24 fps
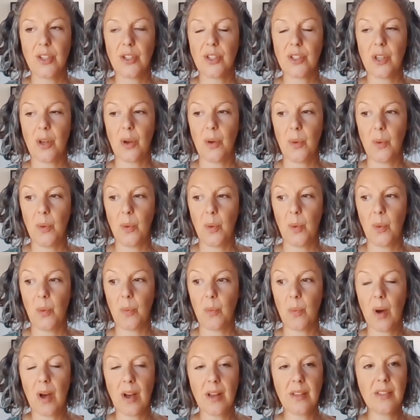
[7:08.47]
So
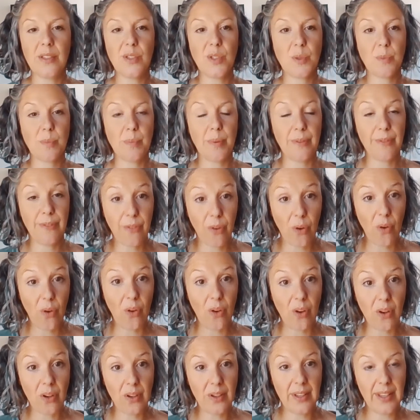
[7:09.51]
whilst
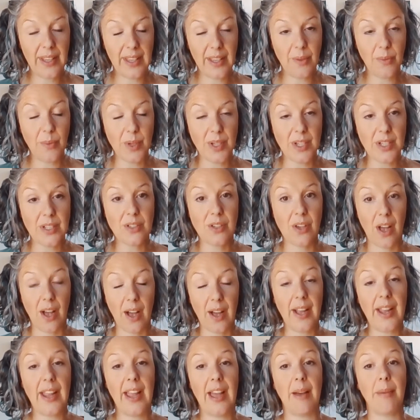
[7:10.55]
before it was,
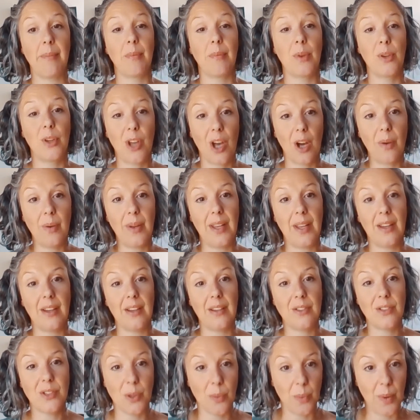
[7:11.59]
I am
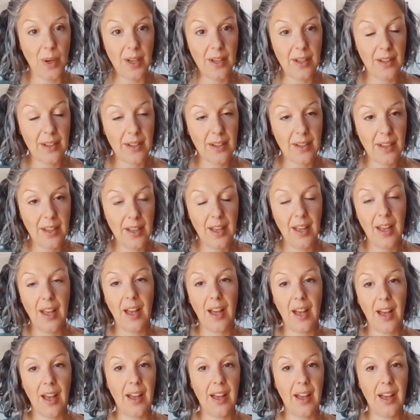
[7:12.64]
going to work